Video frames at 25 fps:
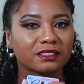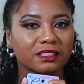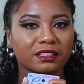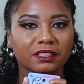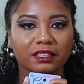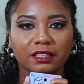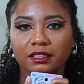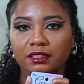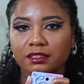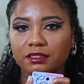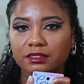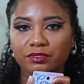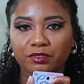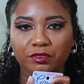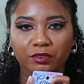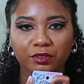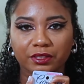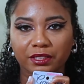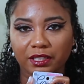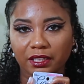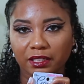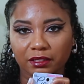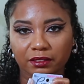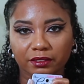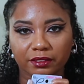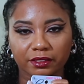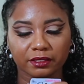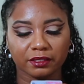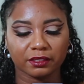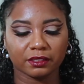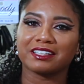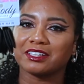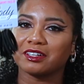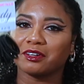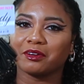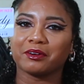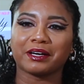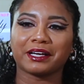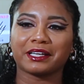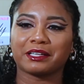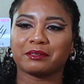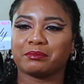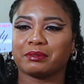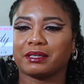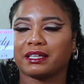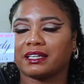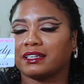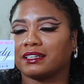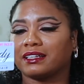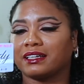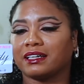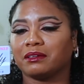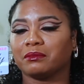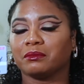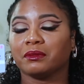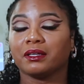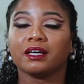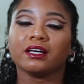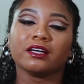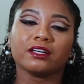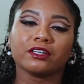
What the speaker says: of these for $1. Go ahead and pick it up.